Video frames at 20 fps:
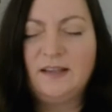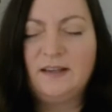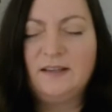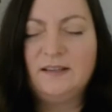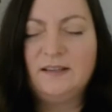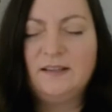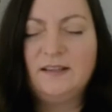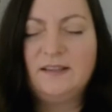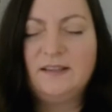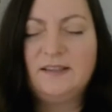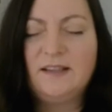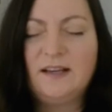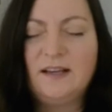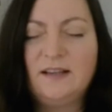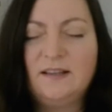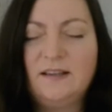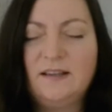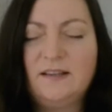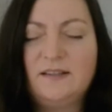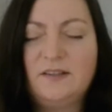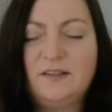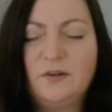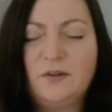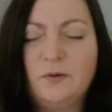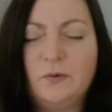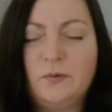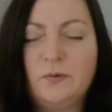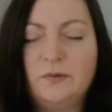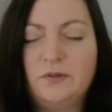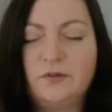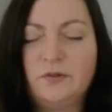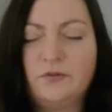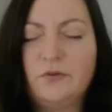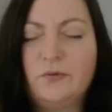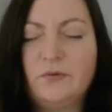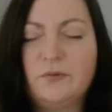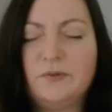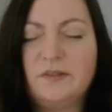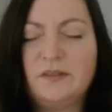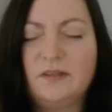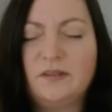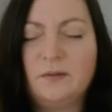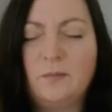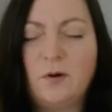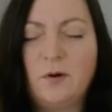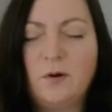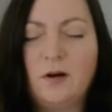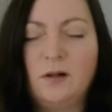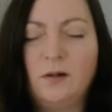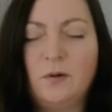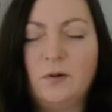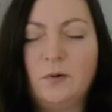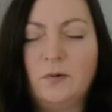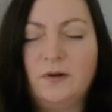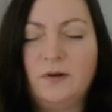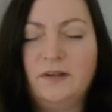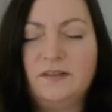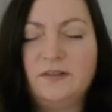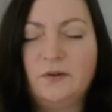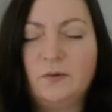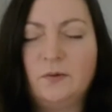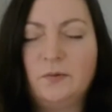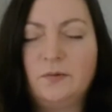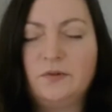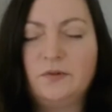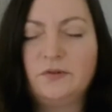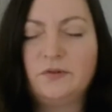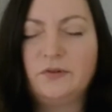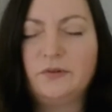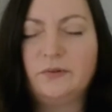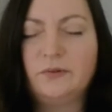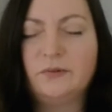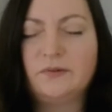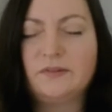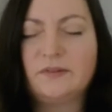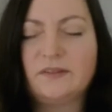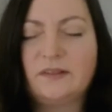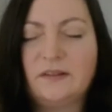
It's your own truths. Your moral code is your own truths.